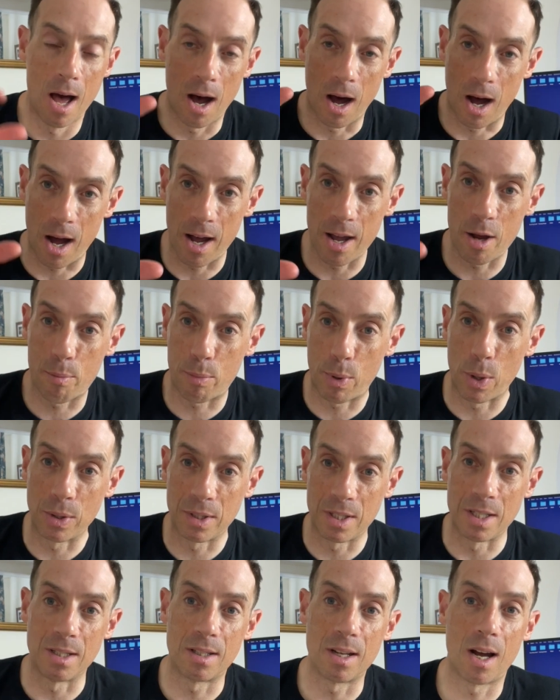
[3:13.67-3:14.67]
higher
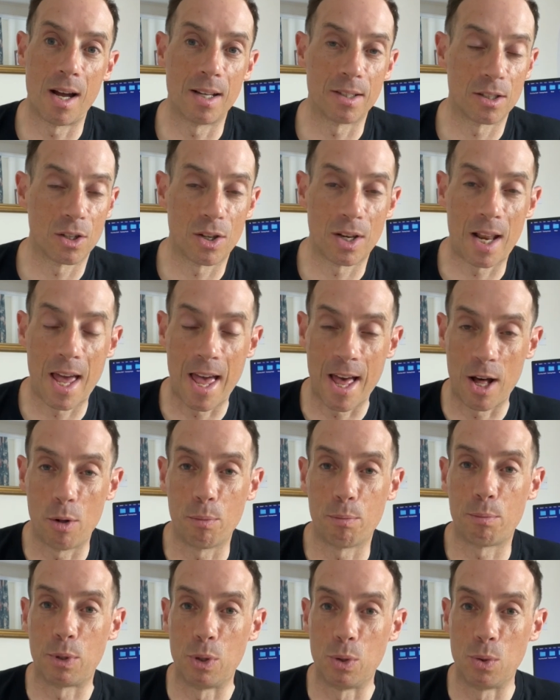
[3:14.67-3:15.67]
protein diets are going to
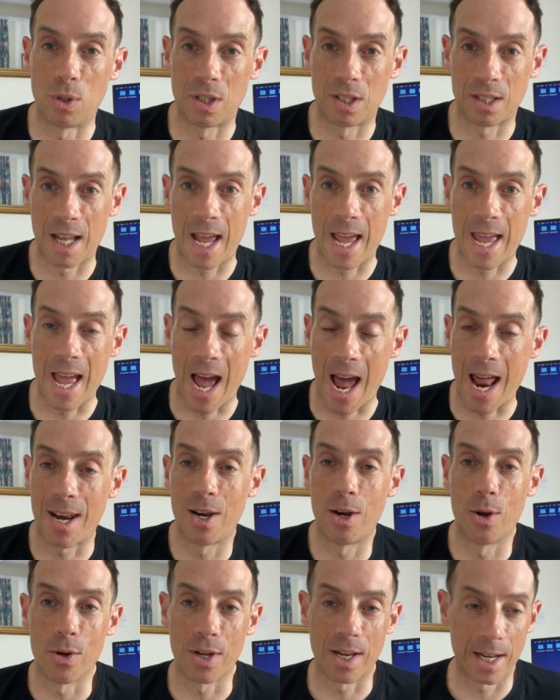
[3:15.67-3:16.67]
help you stay
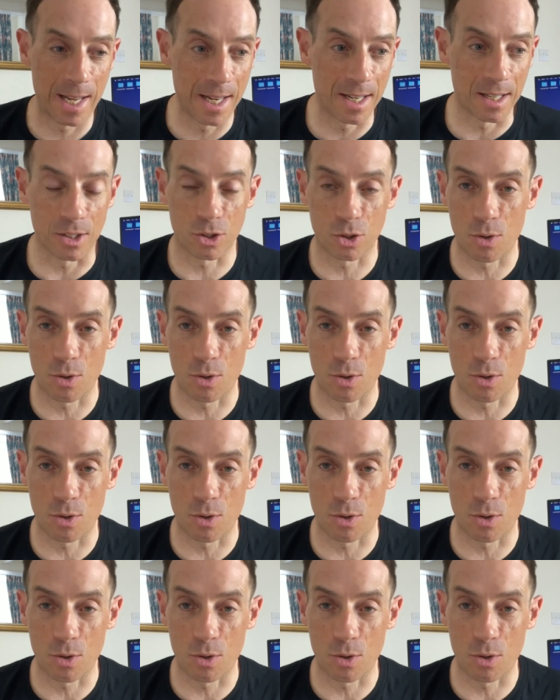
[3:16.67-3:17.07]
and look leaner.